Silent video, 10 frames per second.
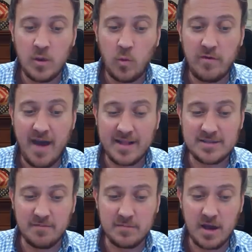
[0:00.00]
We've had
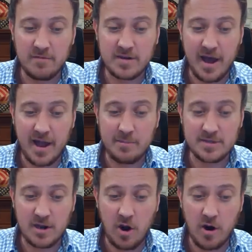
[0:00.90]
some tough times
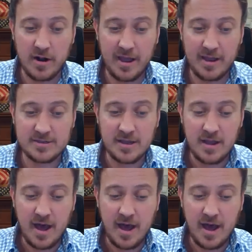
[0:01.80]
and heartaches.